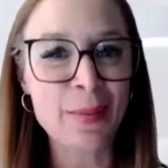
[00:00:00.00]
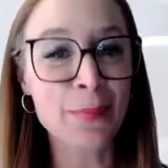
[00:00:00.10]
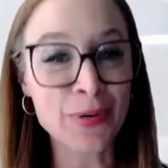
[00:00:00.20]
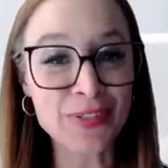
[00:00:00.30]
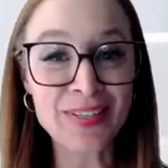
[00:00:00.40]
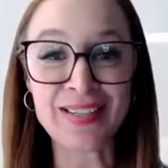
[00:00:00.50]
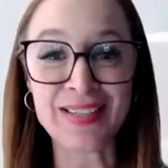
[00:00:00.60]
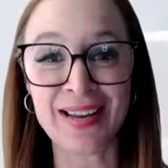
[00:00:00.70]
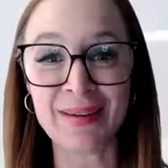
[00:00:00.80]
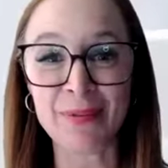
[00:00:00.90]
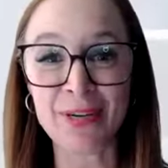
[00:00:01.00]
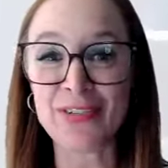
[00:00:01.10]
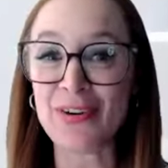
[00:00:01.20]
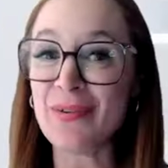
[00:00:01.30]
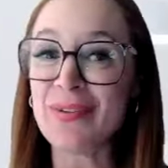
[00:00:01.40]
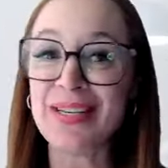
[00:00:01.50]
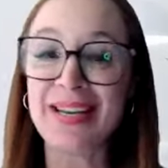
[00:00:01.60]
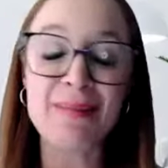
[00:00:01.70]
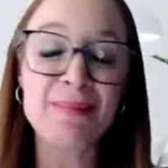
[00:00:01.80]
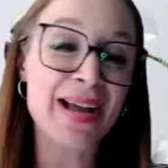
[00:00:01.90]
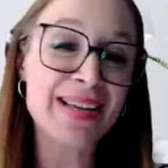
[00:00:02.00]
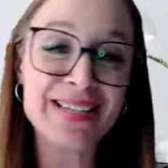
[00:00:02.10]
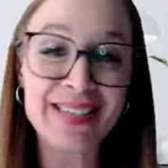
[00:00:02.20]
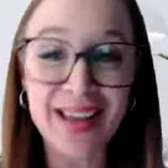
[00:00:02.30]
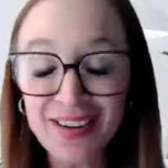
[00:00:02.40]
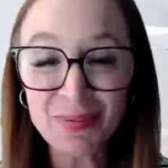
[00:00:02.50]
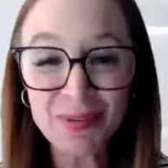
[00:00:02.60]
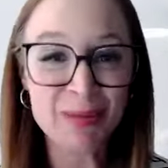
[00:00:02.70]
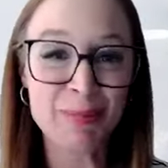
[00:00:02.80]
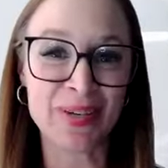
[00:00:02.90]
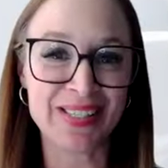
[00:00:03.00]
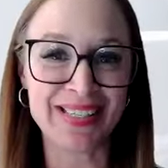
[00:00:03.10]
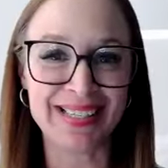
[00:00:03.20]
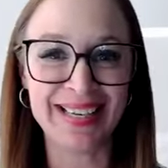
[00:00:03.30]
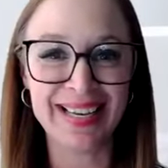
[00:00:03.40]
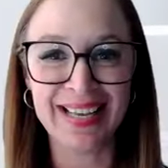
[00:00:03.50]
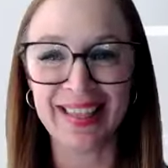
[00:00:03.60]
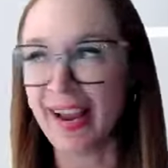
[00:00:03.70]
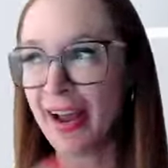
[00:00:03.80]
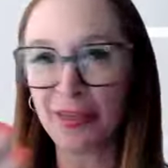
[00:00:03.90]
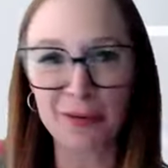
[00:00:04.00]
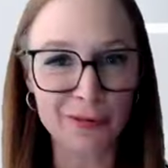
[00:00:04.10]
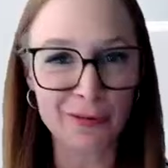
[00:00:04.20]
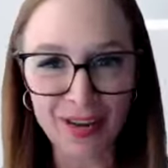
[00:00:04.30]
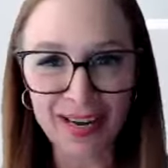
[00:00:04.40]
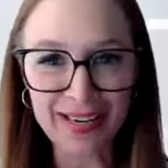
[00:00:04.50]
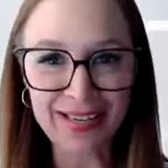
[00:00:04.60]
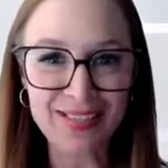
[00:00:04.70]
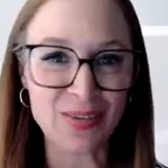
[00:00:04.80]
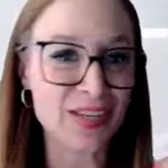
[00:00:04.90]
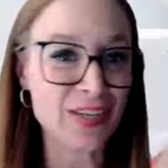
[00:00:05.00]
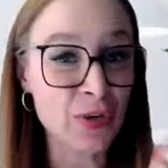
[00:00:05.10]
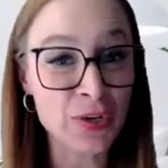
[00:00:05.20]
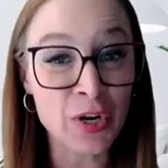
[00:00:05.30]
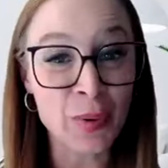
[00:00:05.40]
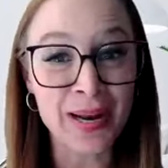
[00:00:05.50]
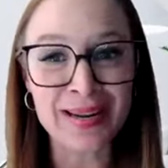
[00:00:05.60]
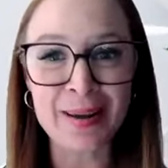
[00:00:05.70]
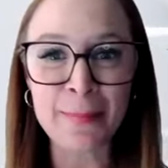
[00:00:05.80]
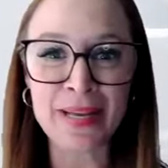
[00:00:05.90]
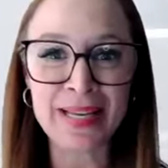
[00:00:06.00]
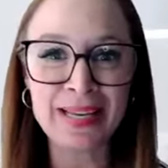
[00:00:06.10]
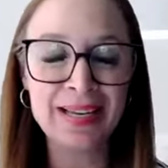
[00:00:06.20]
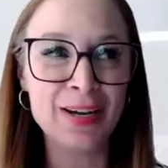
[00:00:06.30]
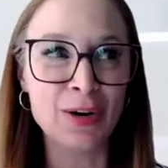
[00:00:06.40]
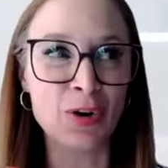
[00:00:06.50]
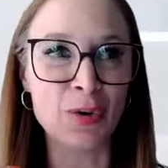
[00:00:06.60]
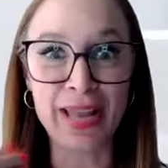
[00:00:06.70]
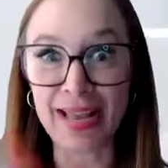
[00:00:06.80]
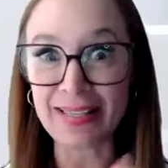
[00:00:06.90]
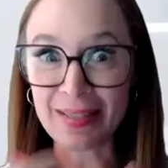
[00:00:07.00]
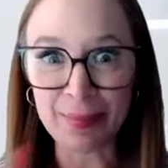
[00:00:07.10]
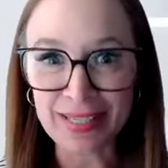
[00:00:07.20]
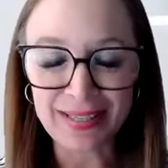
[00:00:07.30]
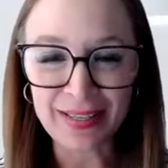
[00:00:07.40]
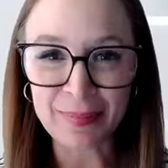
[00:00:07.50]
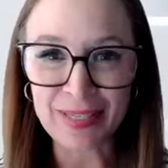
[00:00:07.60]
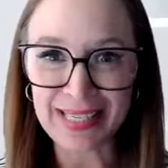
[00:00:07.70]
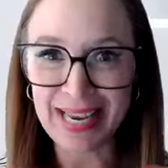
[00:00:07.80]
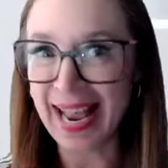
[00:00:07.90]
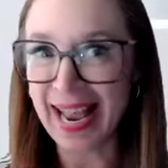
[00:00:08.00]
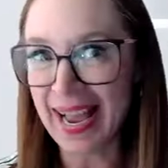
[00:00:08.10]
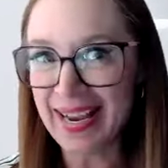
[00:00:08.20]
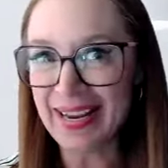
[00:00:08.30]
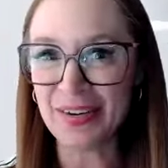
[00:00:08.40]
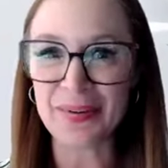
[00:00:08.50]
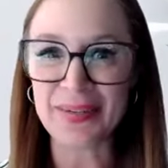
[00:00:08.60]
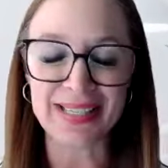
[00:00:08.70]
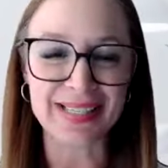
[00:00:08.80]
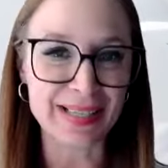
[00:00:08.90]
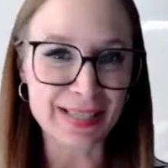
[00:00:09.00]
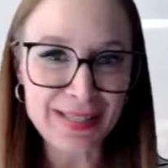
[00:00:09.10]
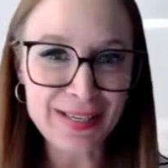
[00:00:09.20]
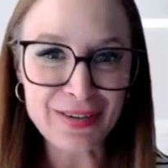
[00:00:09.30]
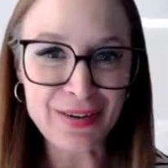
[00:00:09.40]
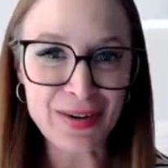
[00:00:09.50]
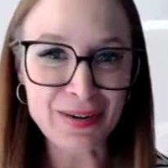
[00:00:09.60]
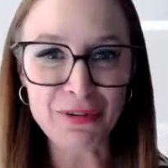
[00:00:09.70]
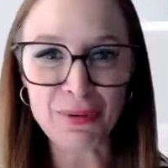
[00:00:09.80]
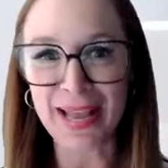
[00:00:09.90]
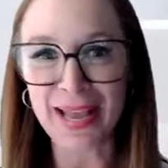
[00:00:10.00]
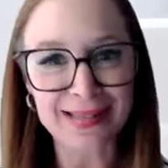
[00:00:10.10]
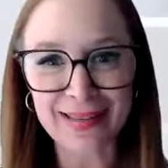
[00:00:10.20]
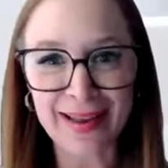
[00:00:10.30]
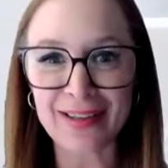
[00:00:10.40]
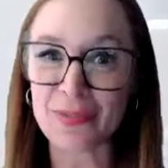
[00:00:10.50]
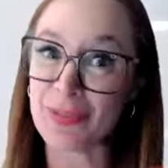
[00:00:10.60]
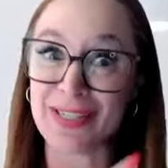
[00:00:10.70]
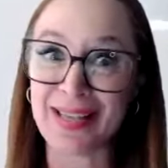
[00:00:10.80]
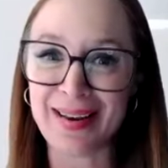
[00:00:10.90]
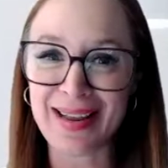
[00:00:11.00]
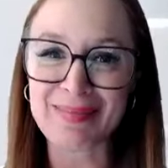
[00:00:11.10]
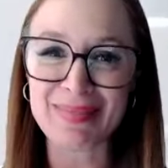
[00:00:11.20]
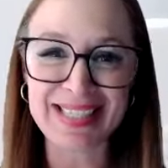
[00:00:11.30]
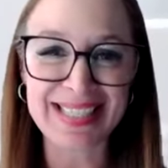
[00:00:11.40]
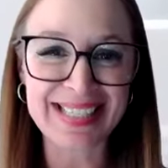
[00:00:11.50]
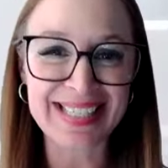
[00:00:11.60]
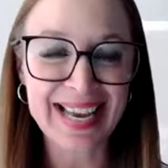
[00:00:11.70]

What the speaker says: Most of the time, we struggle to get back in touch with the person. They either evade us or they don't know our number, or we're SMSing them to say, hey, it's Alicia calling from Land Scouts, which is our land business.